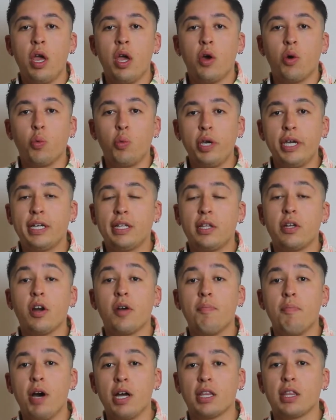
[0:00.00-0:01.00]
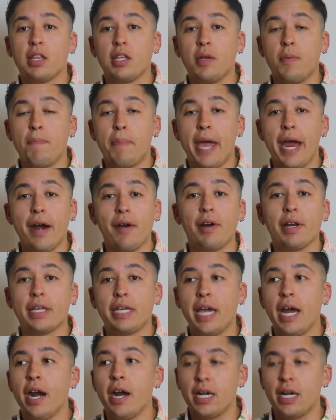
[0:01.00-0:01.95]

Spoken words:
weekly or monthly parrot care.